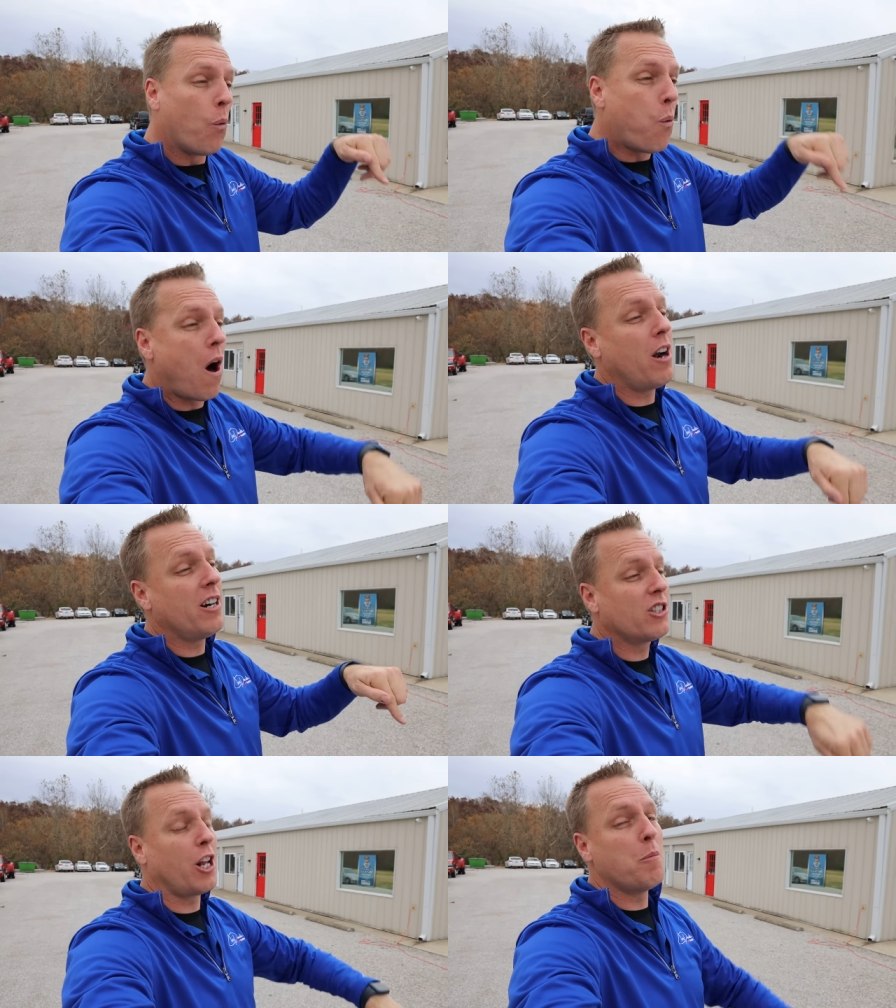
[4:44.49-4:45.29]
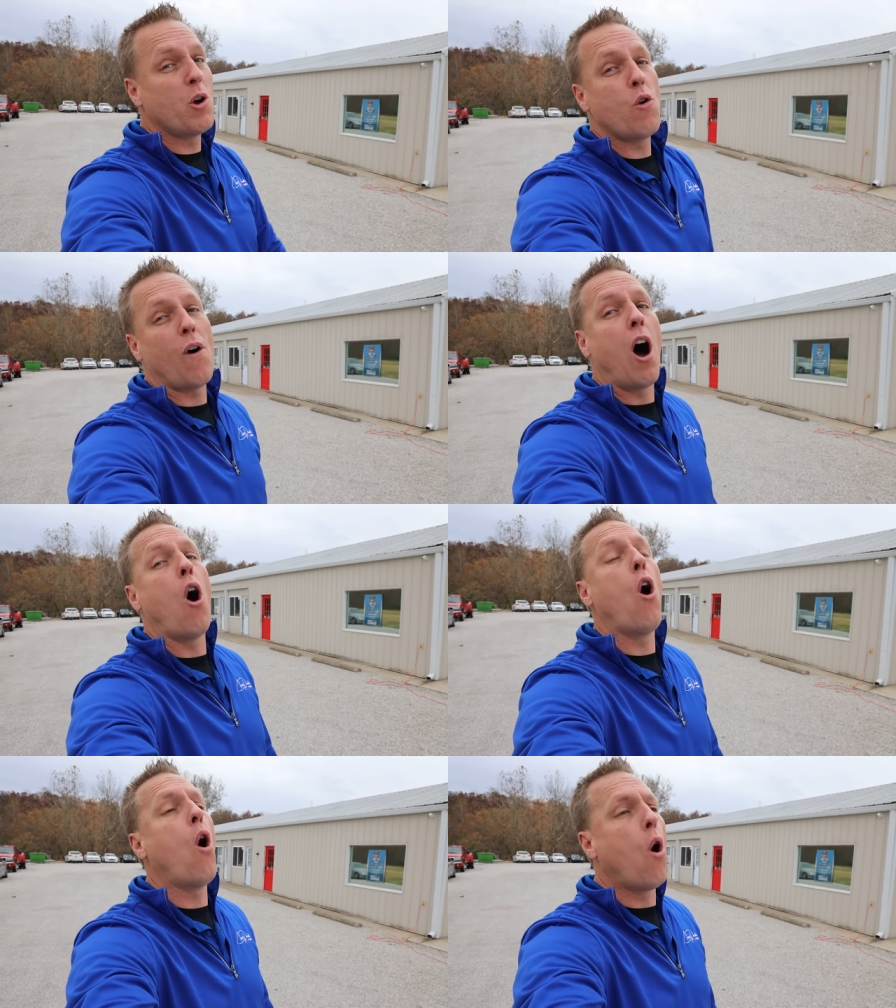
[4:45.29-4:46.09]
water is going to move
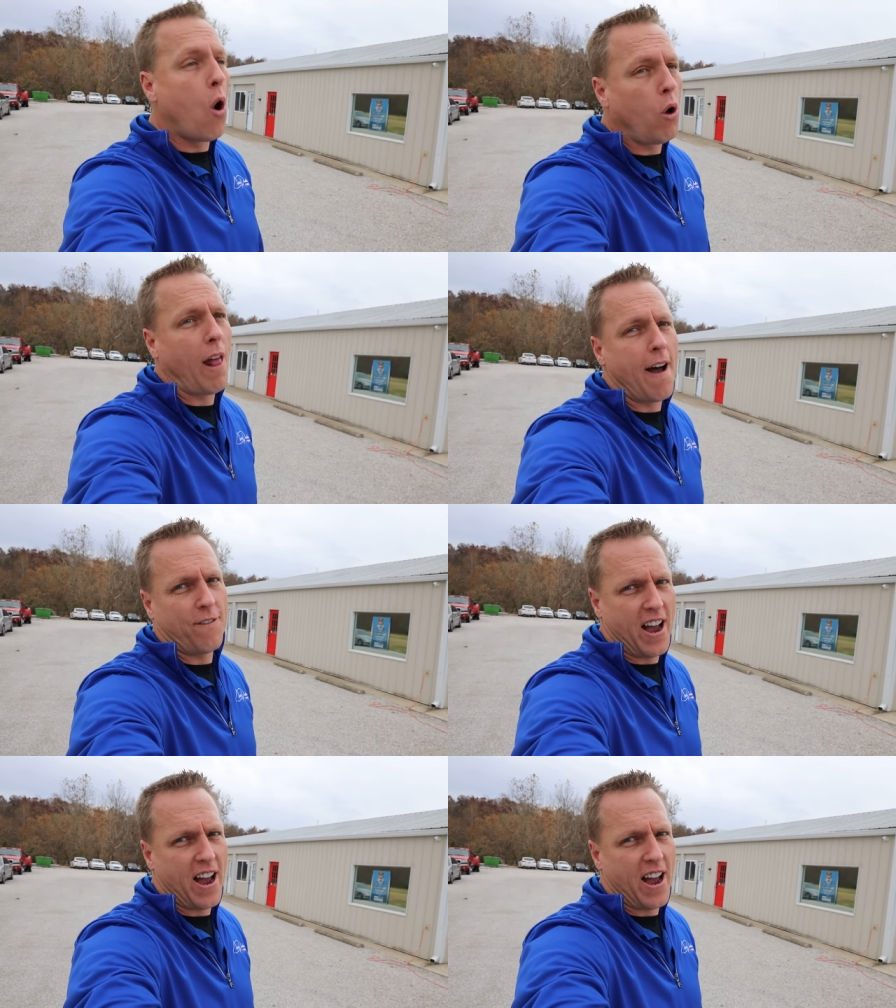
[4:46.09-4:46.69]
a whole lot